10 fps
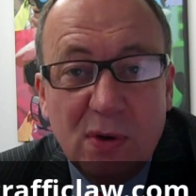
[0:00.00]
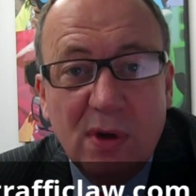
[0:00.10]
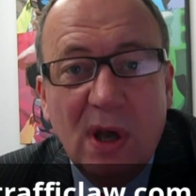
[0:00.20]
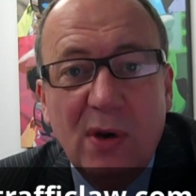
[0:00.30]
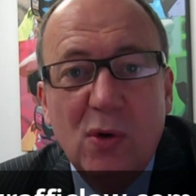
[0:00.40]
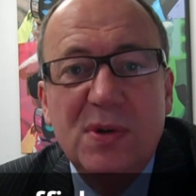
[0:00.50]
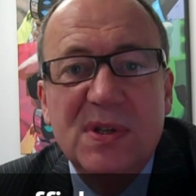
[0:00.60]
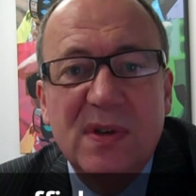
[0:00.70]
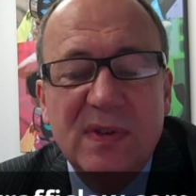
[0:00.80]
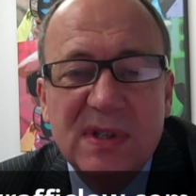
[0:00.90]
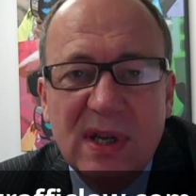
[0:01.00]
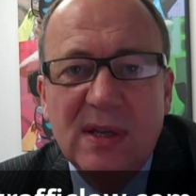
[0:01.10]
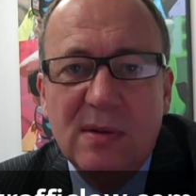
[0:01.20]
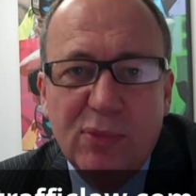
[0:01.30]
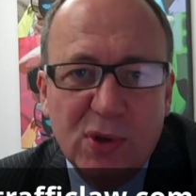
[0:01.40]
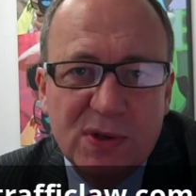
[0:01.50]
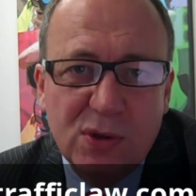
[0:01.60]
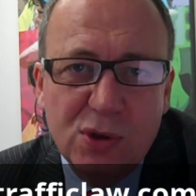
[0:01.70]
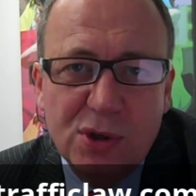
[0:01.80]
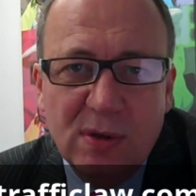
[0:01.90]
or a notice of intended
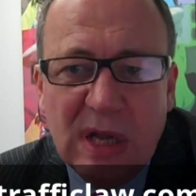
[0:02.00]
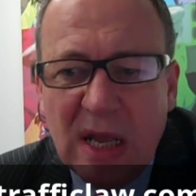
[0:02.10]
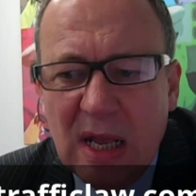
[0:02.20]
prosecution,